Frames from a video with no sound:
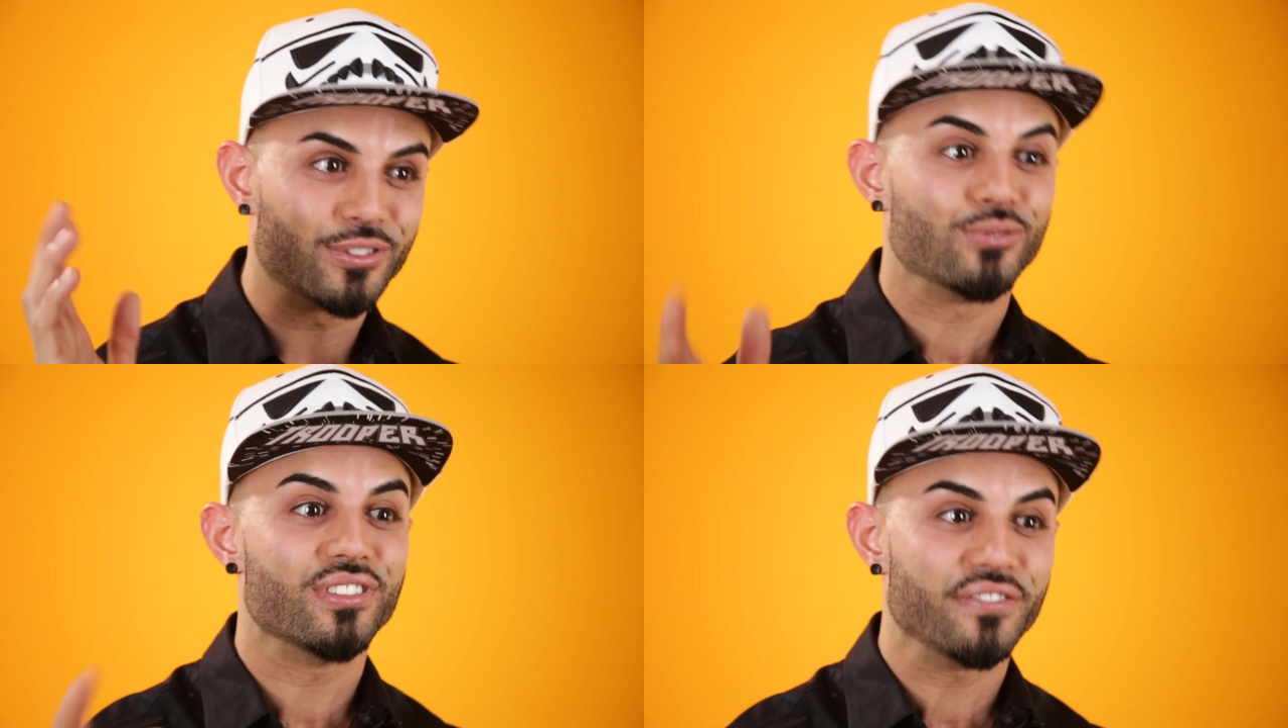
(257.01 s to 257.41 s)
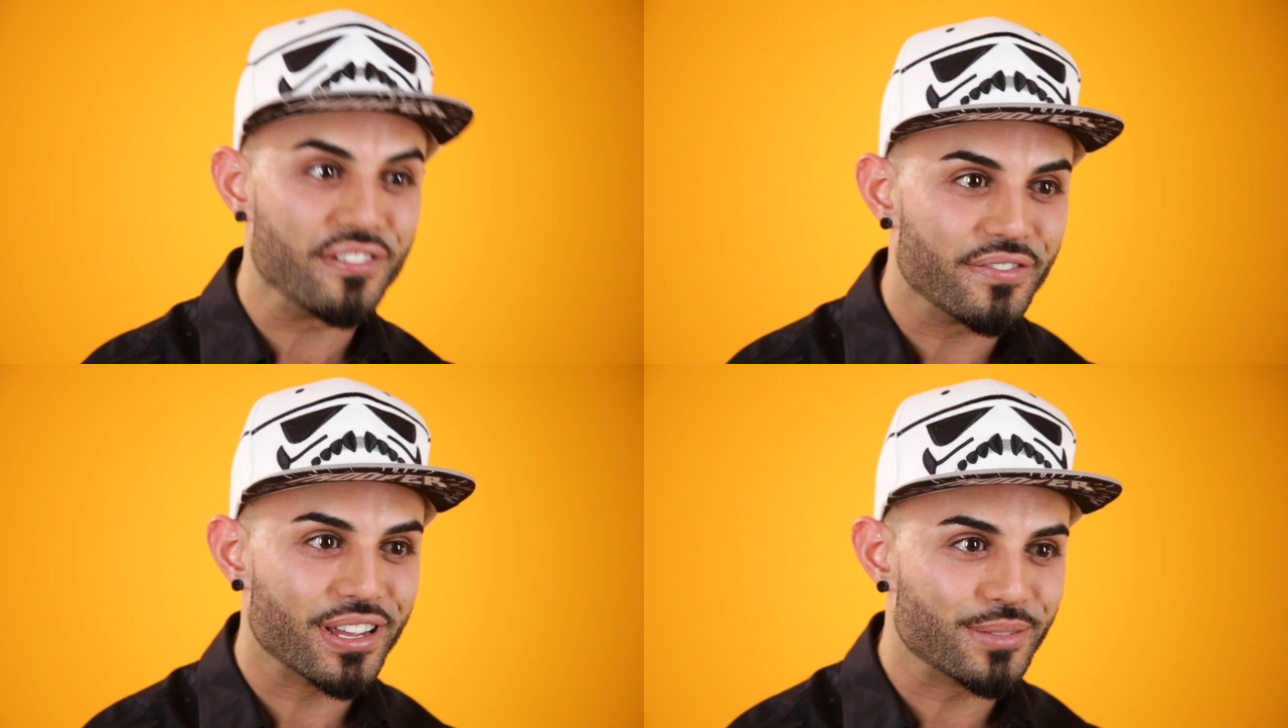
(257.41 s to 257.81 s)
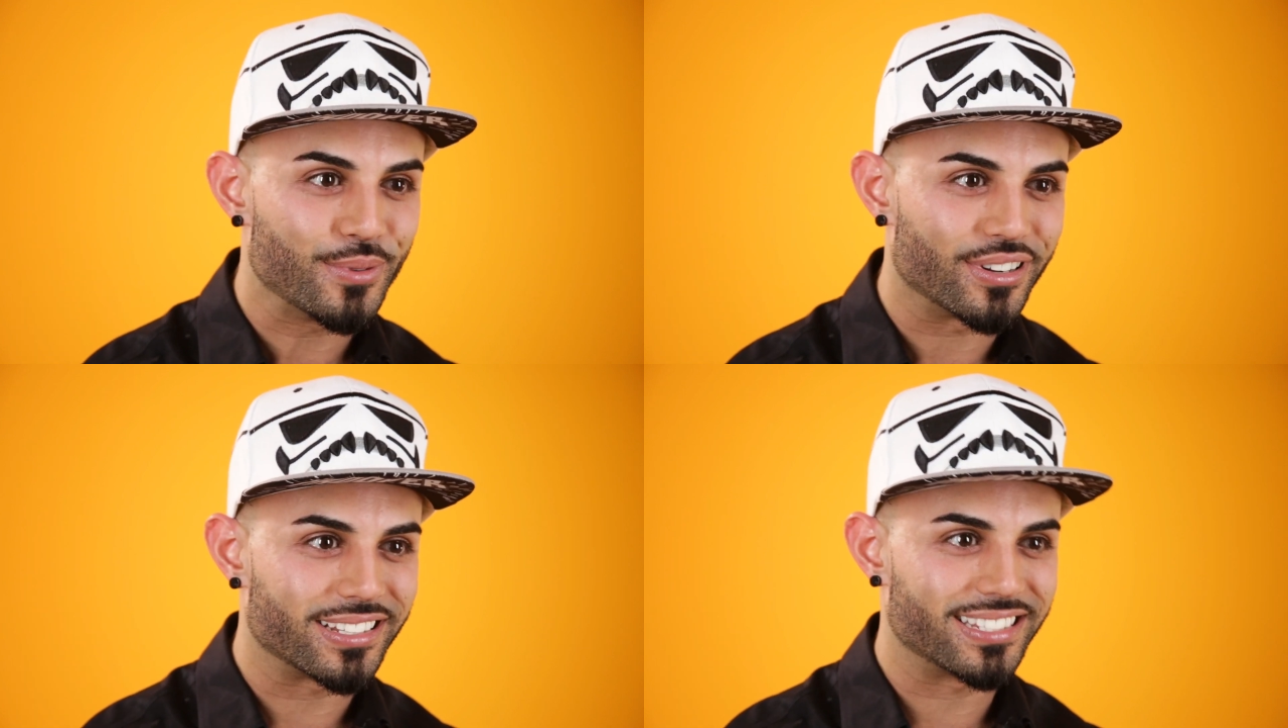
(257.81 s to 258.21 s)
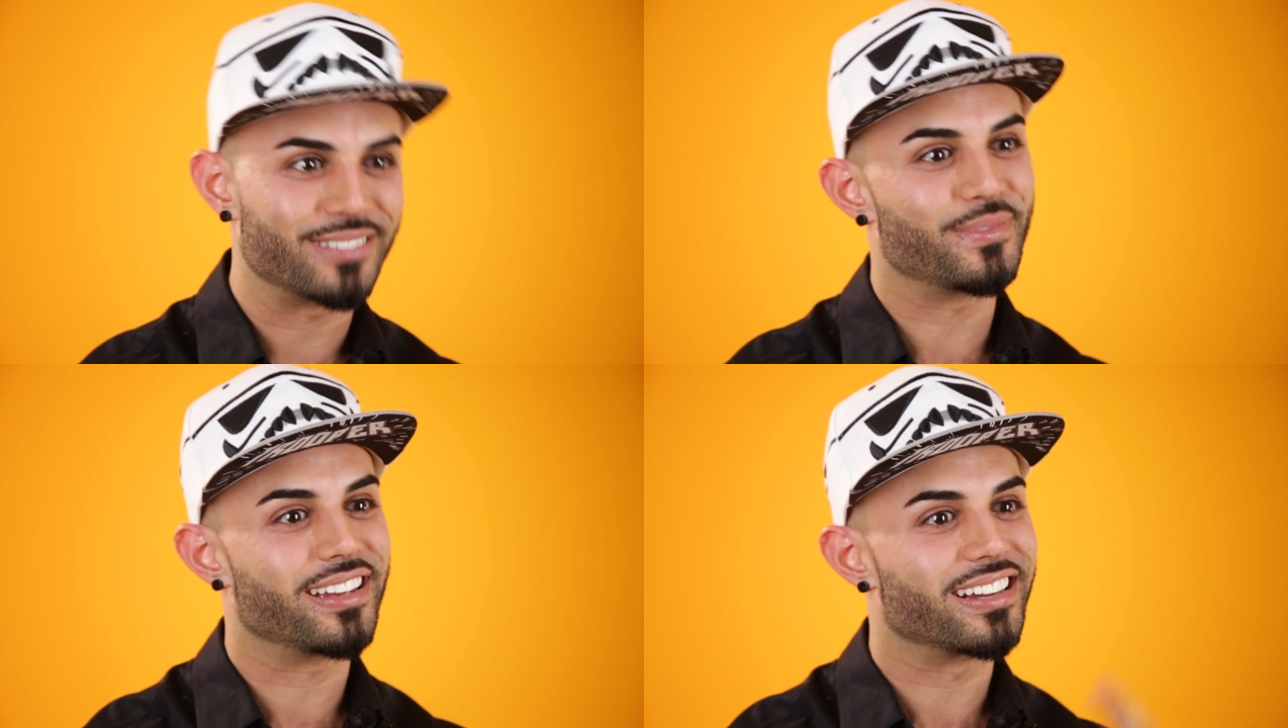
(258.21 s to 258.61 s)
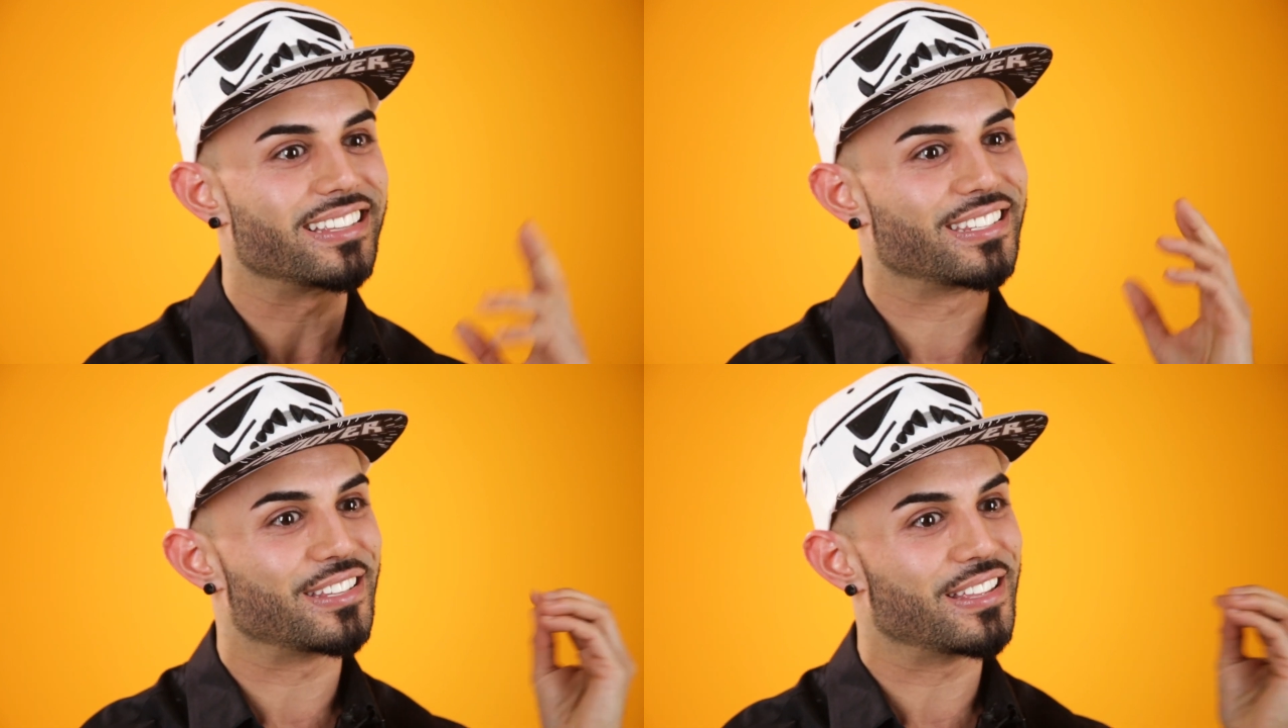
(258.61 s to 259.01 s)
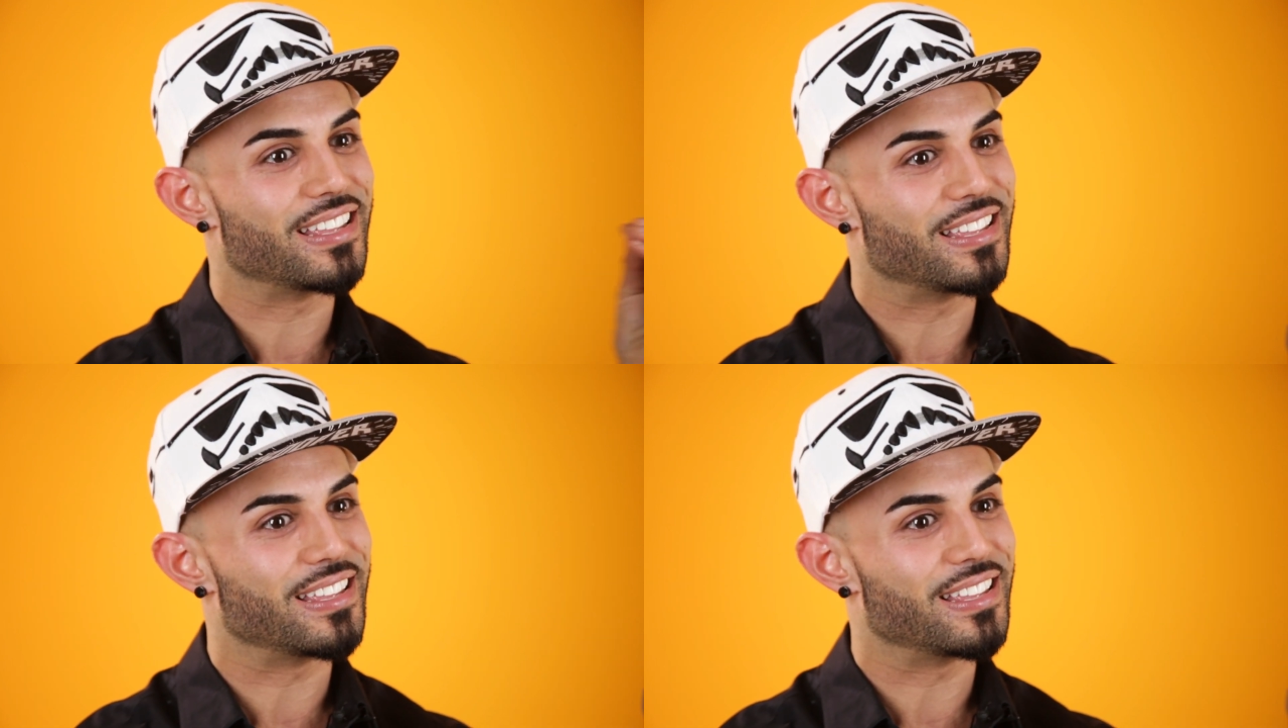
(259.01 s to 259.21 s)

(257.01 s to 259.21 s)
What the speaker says: two different Facebooks because,